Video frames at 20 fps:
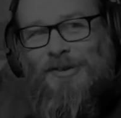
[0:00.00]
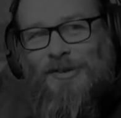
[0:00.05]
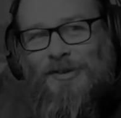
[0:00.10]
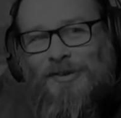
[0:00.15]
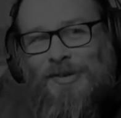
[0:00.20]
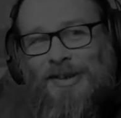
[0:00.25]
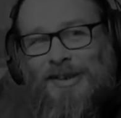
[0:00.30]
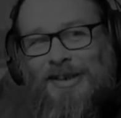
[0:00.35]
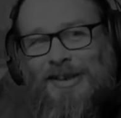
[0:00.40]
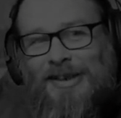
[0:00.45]

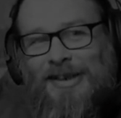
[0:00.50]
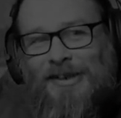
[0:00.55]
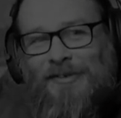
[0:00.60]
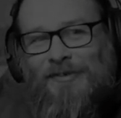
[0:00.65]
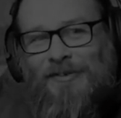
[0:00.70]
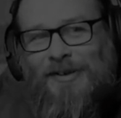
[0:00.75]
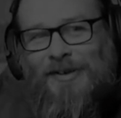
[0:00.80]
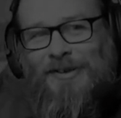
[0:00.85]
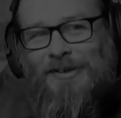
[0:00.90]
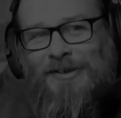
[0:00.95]
zone and they
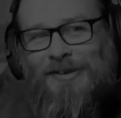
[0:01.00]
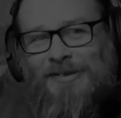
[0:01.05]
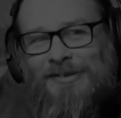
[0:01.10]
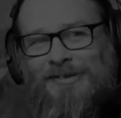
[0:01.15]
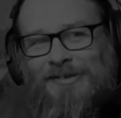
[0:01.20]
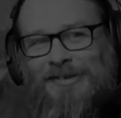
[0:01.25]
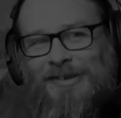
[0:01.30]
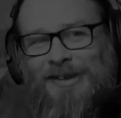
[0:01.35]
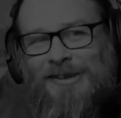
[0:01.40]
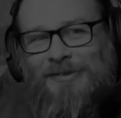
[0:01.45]
feel
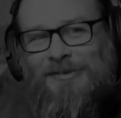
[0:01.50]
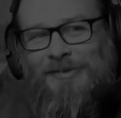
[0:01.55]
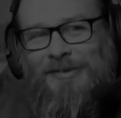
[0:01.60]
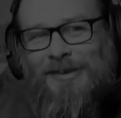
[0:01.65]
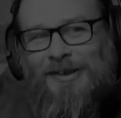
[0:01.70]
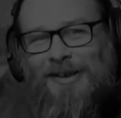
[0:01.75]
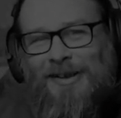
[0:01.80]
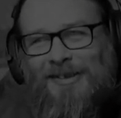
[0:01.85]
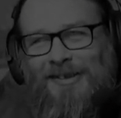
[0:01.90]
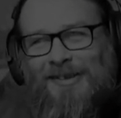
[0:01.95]
kind of
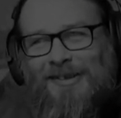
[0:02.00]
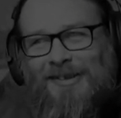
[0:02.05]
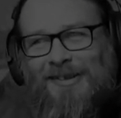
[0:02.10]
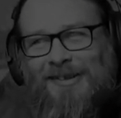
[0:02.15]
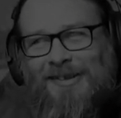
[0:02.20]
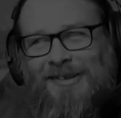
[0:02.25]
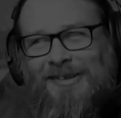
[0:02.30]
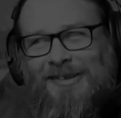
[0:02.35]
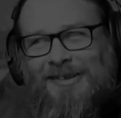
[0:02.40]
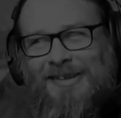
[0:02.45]

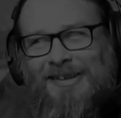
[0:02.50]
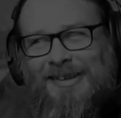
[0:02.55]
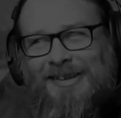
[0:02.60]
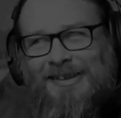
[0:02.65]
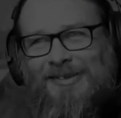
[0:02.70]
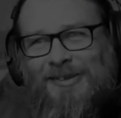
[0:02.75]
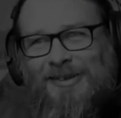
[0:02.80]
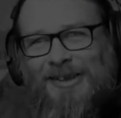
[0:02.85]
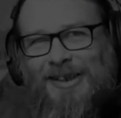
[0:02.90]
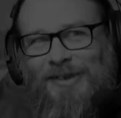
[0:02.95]
it's
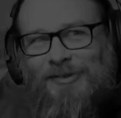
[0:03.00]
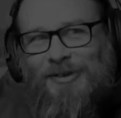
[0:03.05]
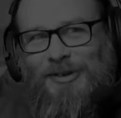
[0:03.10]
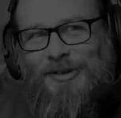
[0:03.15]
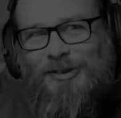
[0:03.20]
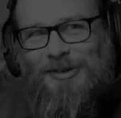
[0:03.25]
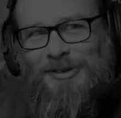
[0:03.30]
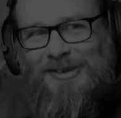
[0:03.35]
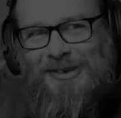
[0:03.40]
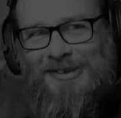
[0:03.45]
really
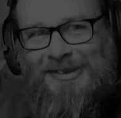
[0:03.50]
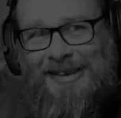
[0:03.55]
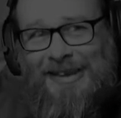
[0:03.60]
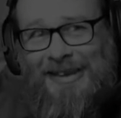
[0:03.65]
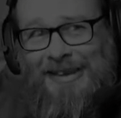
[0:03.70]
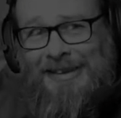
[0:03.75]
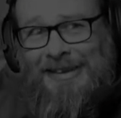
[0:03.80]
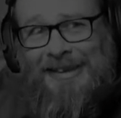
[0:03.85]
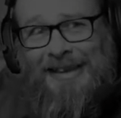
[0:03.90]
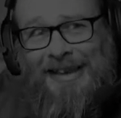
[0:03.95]
difficult to
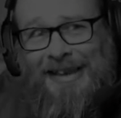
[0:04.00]
say